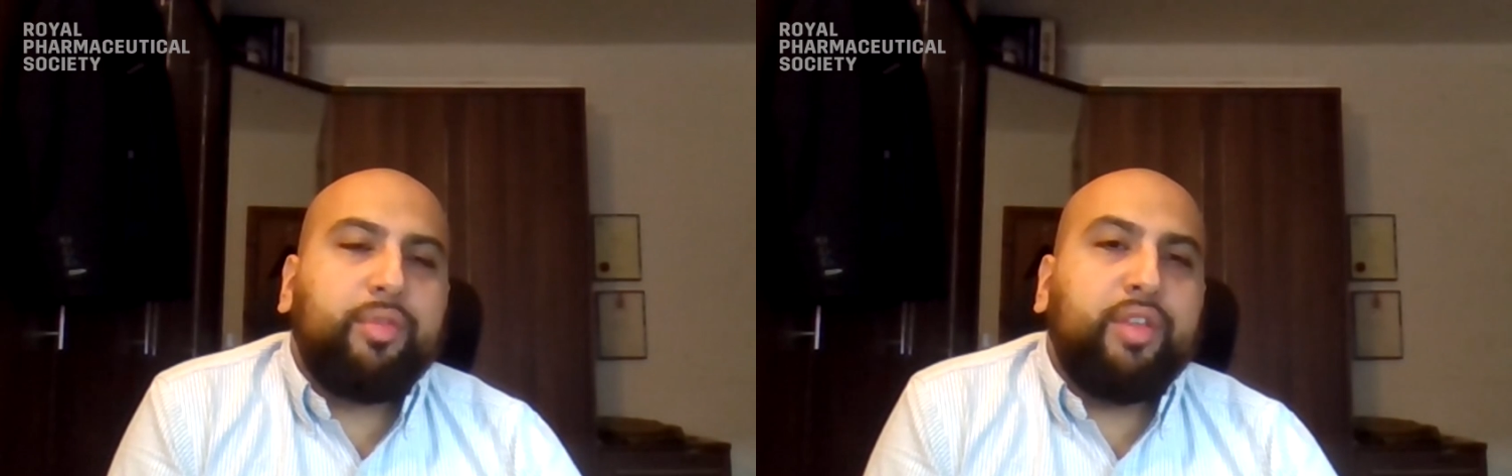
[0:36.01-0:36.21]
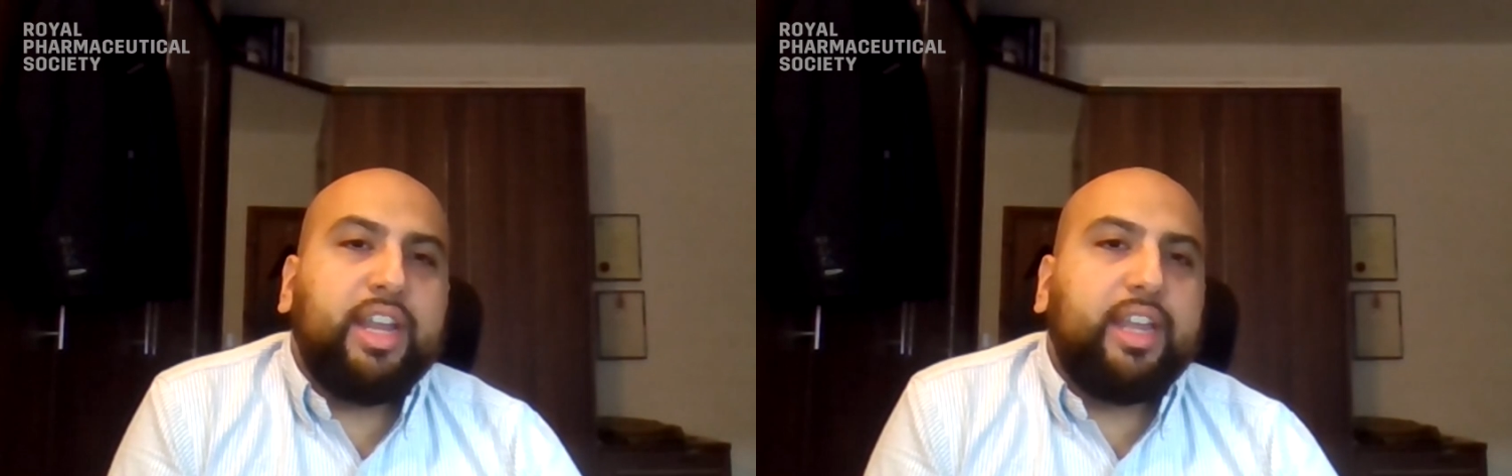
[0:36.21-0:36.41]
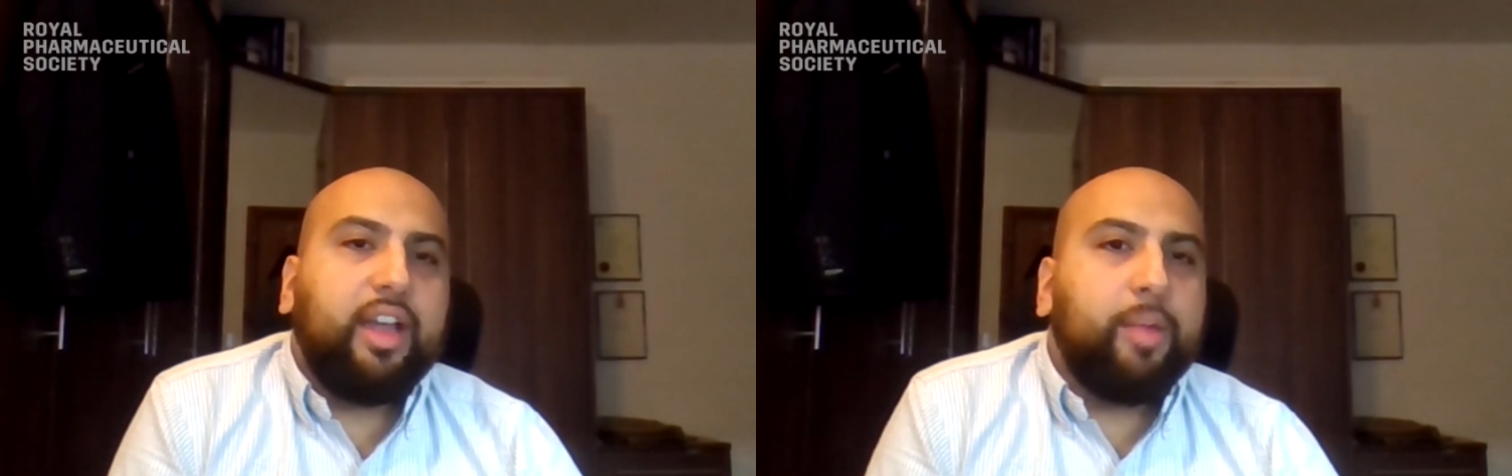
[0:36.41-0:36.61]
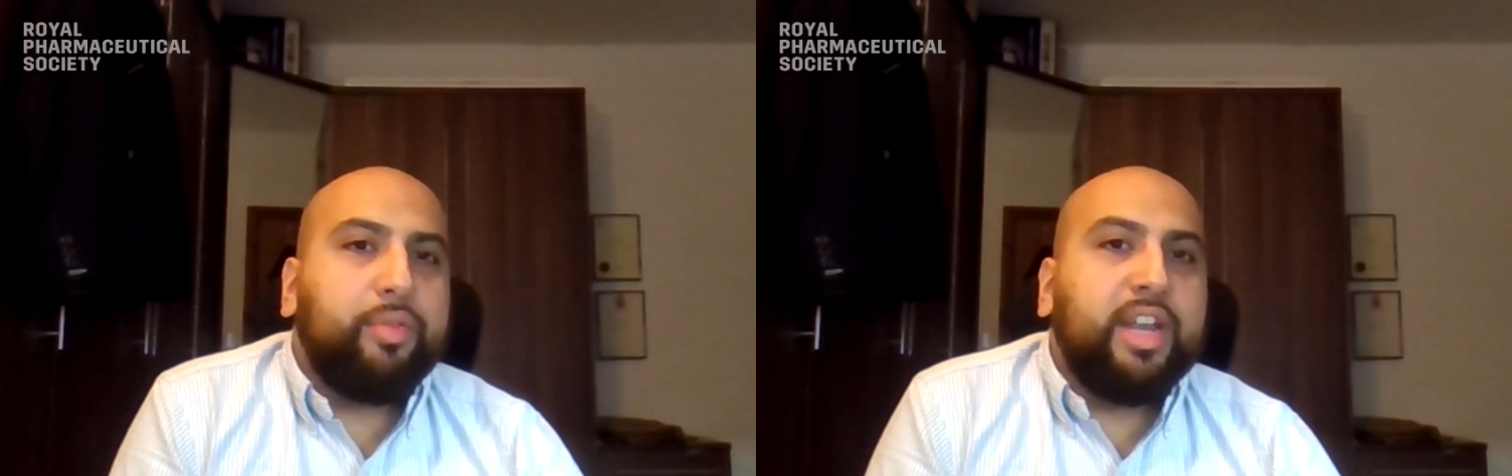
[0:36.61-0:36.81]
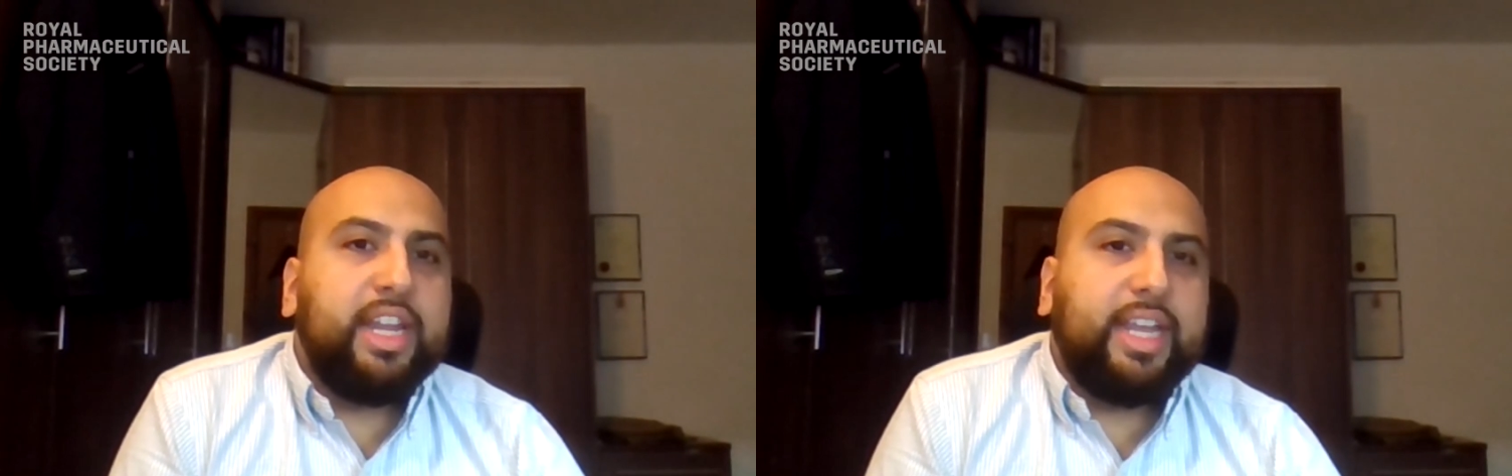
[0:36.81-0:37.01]

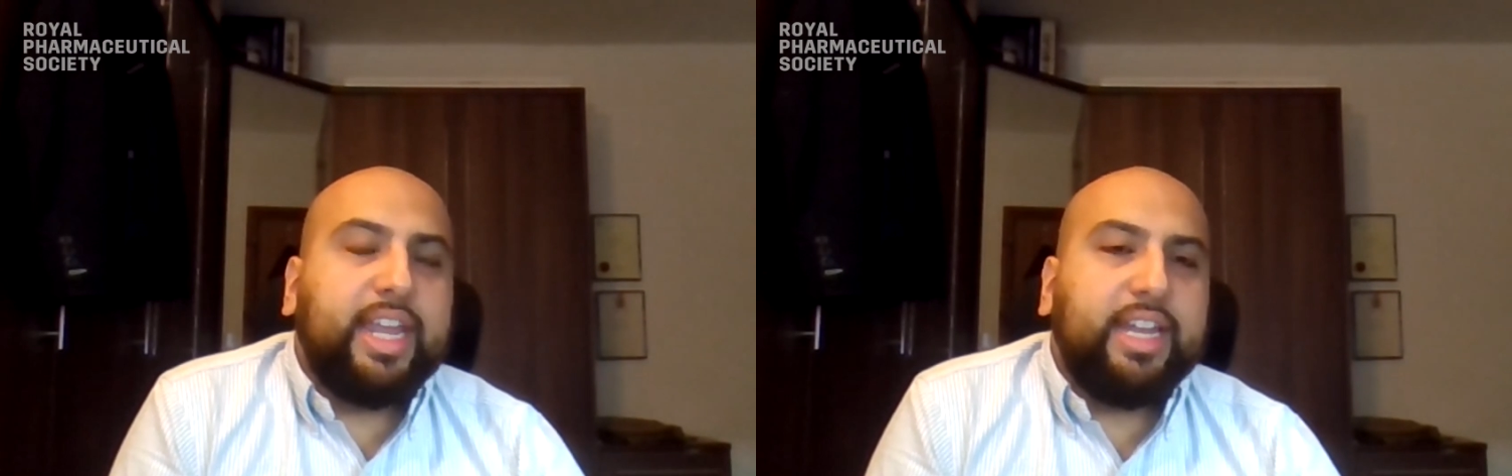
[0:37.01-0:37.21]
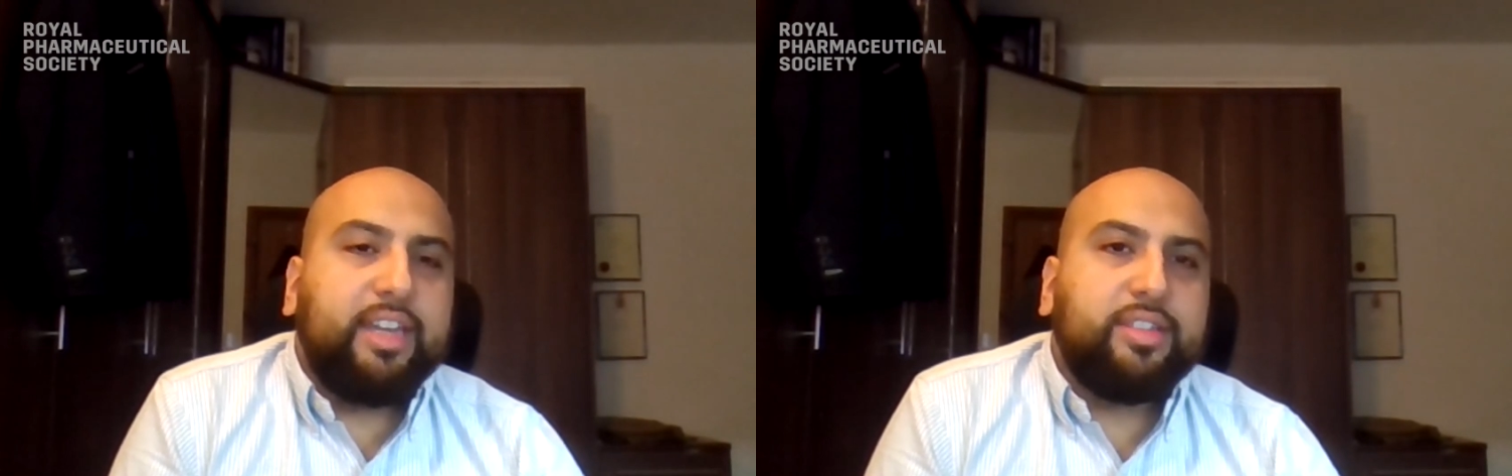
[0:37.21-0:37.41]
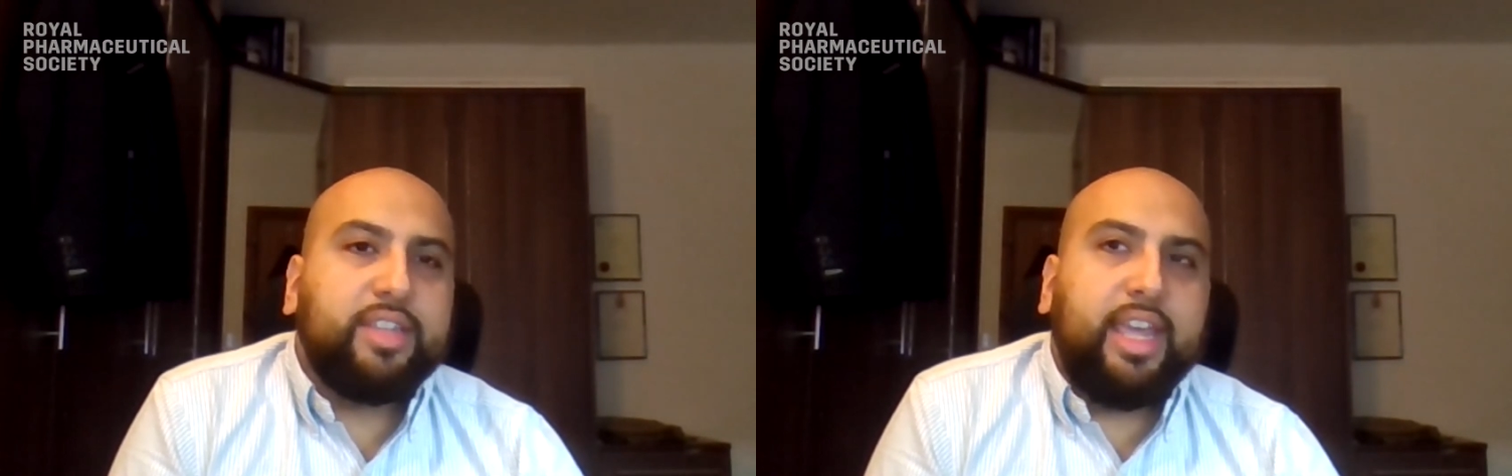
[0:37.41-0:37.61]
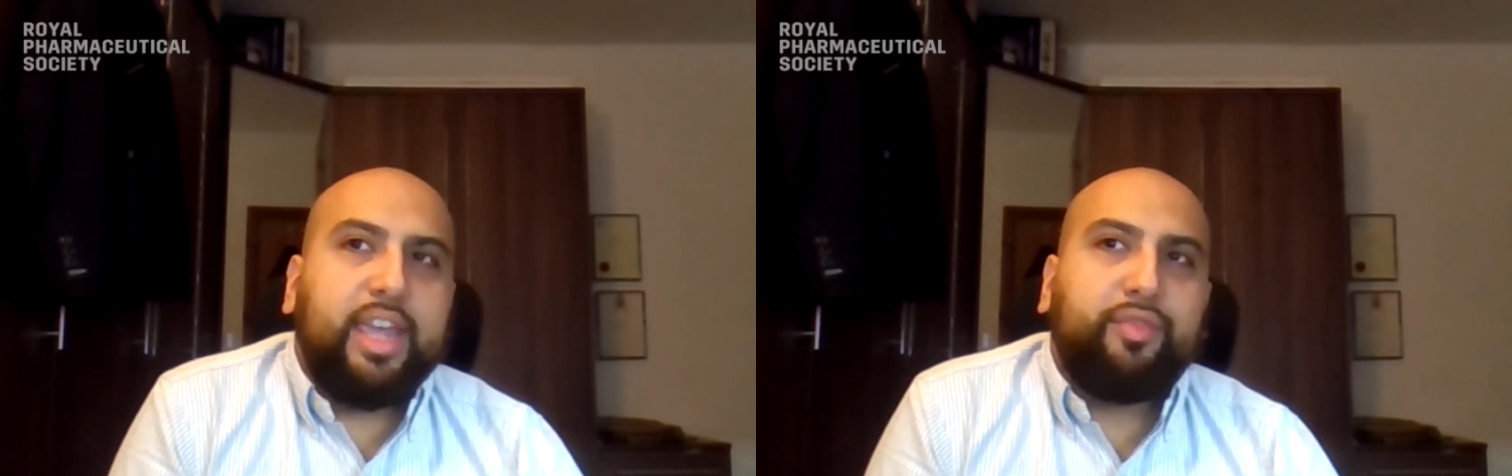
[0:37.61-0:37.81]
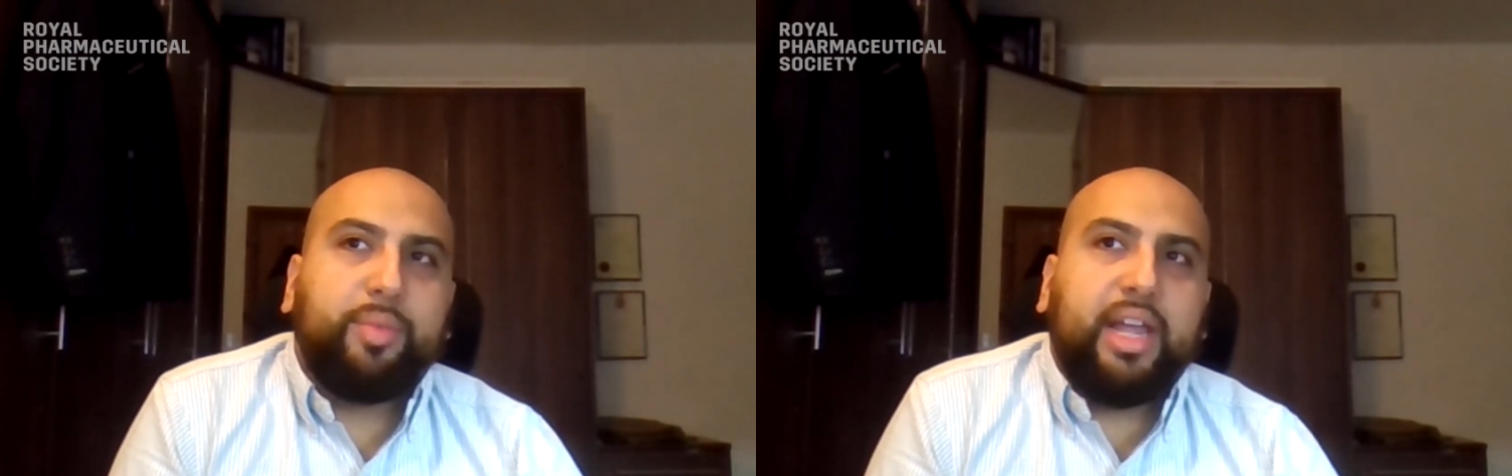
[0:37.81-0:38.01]
really keen to
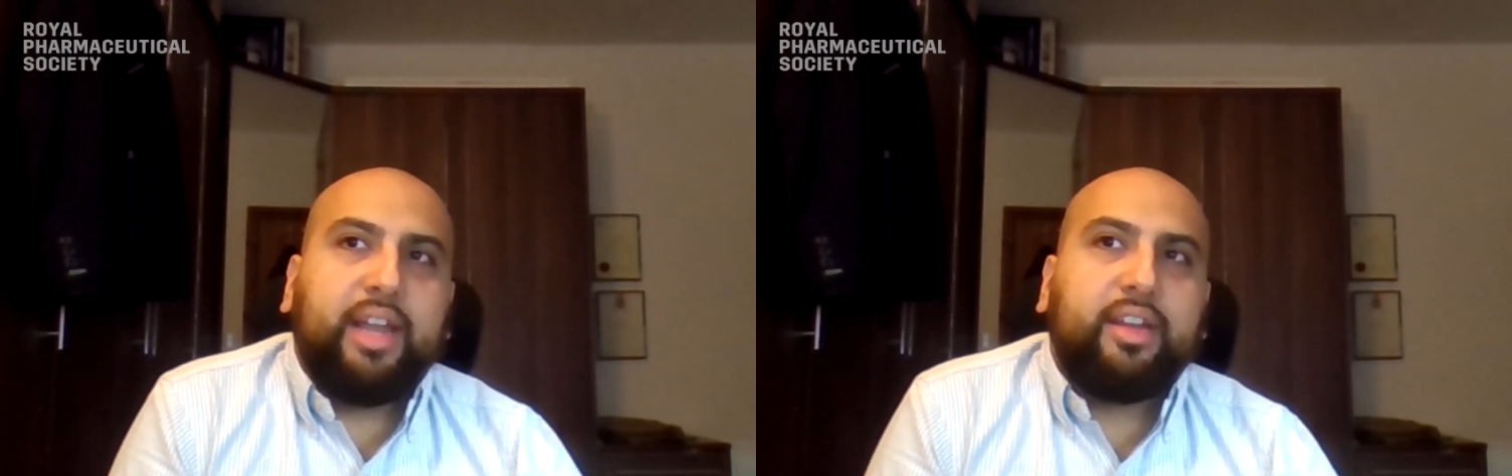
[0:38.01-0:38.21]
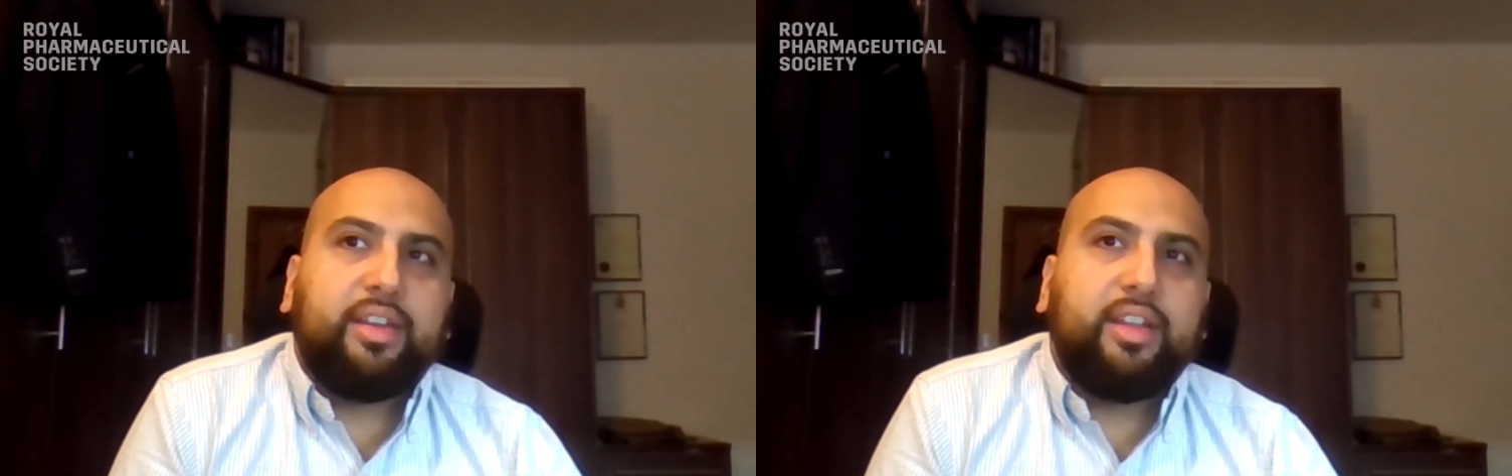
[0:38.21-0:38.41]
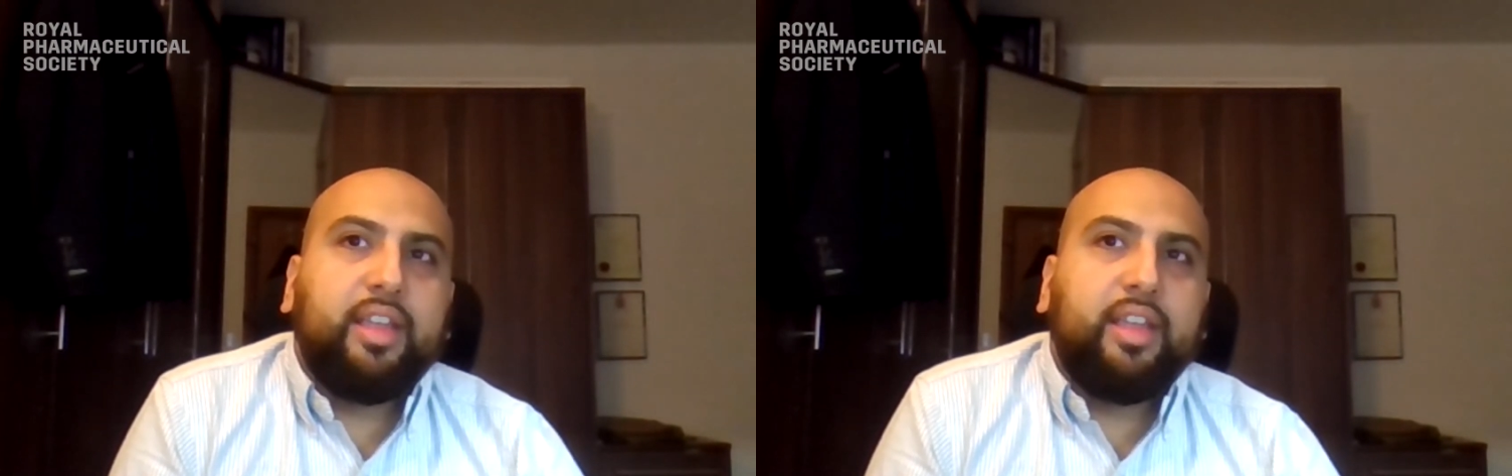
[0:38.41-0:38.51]
hear from Khalid